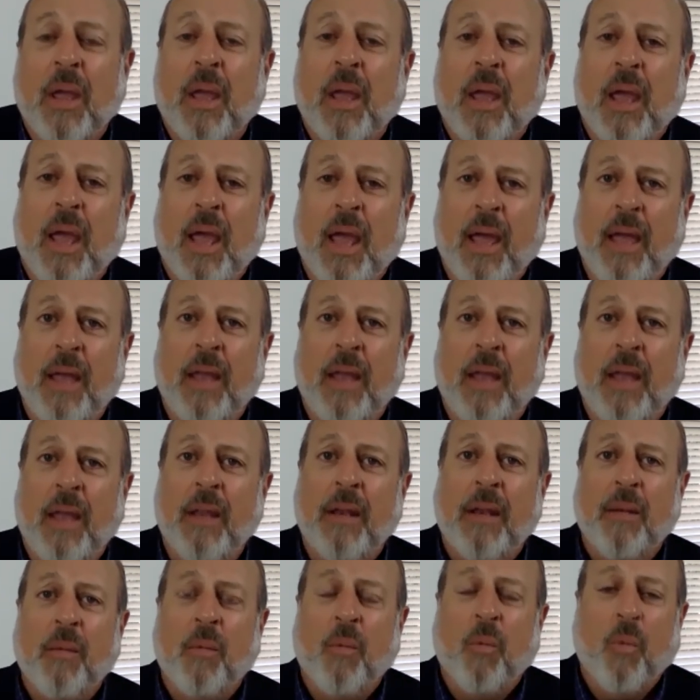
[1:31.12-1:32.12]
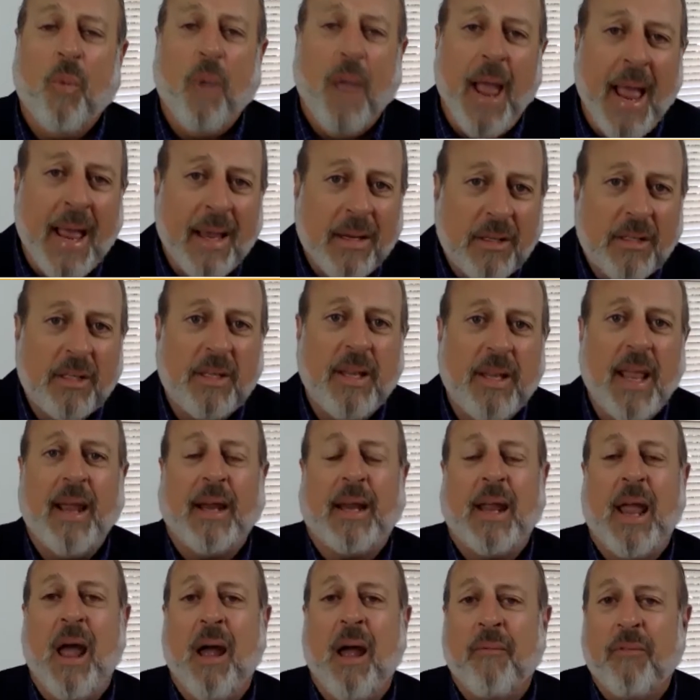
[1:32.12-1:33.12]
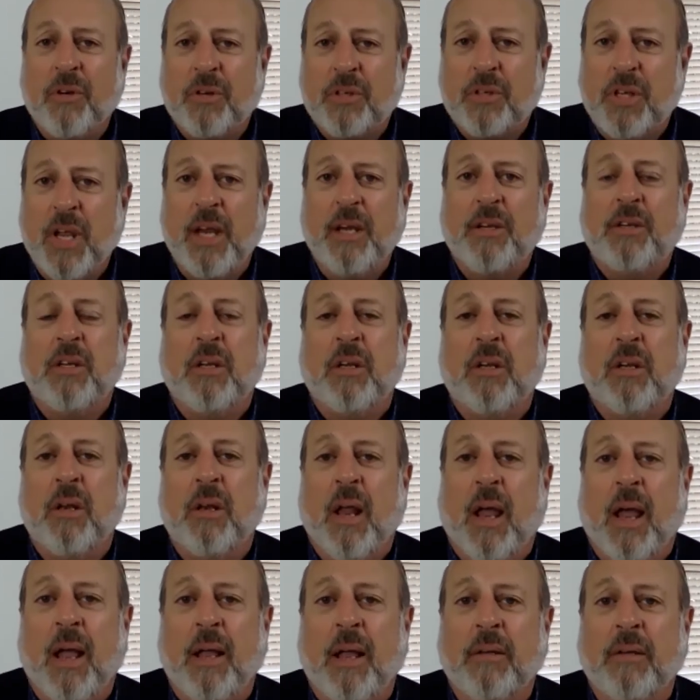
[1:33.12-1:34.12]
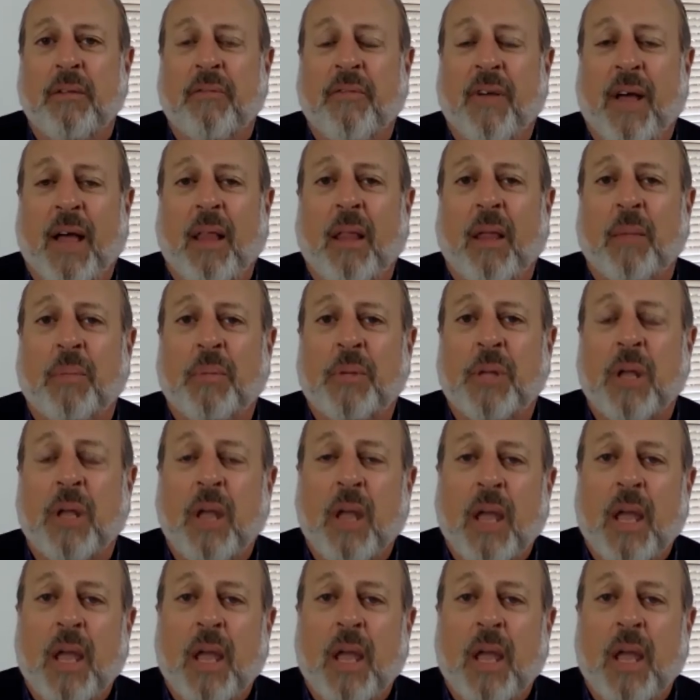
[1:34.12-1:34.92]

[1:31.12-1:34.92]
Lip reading: And as that conversation developed,